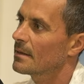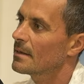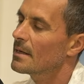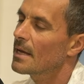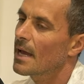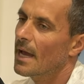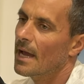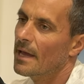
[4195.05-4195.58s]
Mm-hmm,
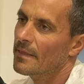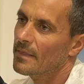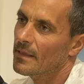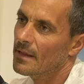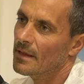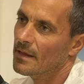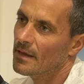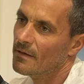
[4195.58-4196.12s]
mm-hmm.
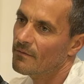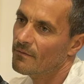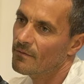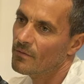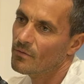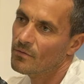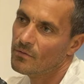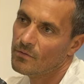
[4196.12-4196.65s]
And if
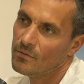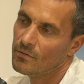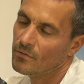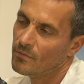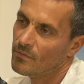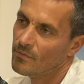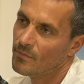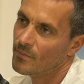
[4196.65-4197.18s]
you